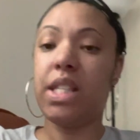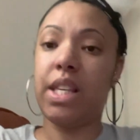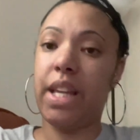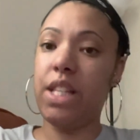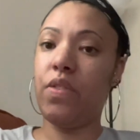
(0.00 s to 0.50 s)

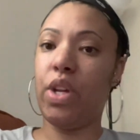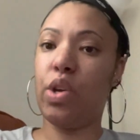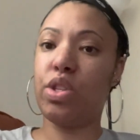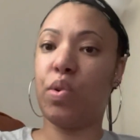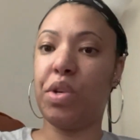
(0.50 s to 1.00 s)
Today's video
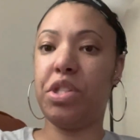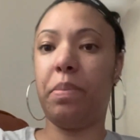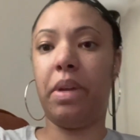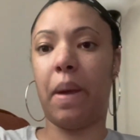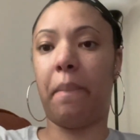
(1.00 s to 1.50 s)
is going to
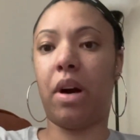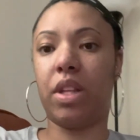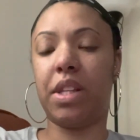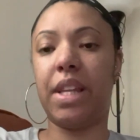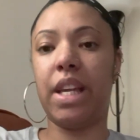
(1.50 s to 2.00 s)
be about
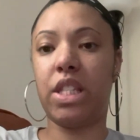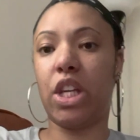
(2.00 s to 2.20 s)
the things